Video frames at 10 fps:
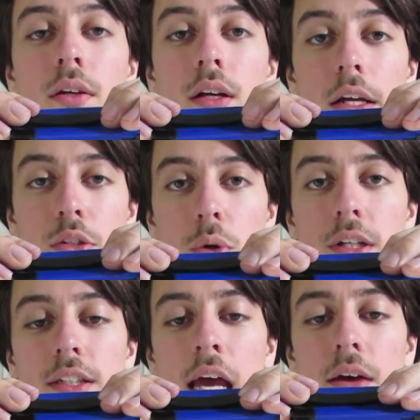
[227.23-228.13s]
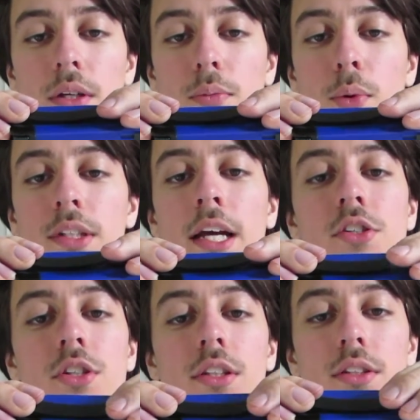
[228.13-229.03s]
as well as having more
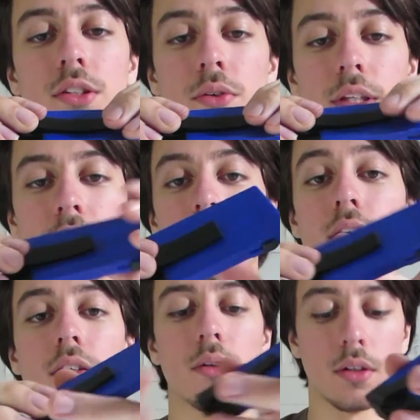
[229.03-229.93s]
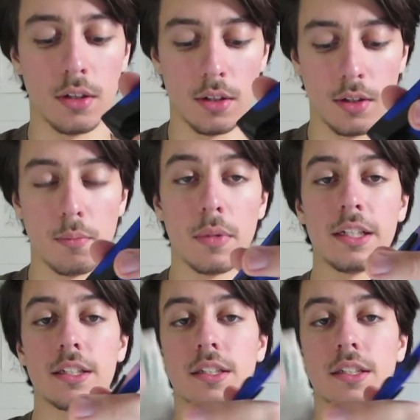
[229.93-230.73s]
tension so that the money does